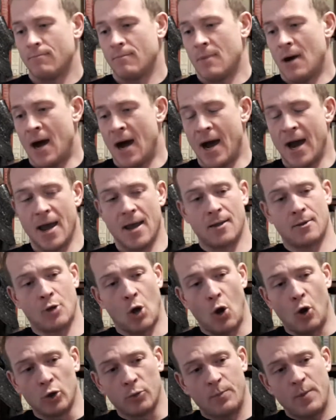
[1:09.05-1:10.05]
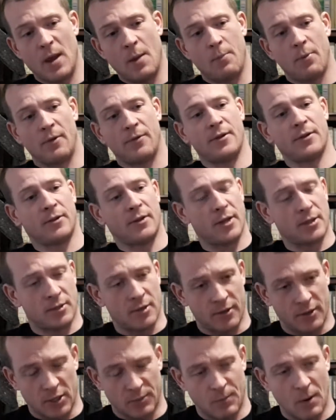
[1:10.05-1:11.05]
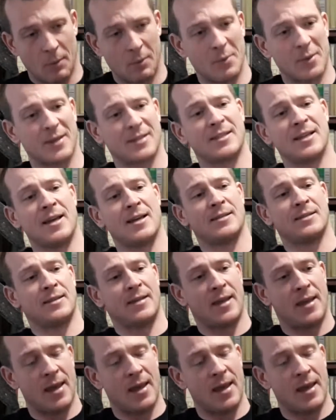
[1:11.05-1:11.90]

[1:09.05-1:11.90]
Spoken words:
I told people that, listen, this problem exists.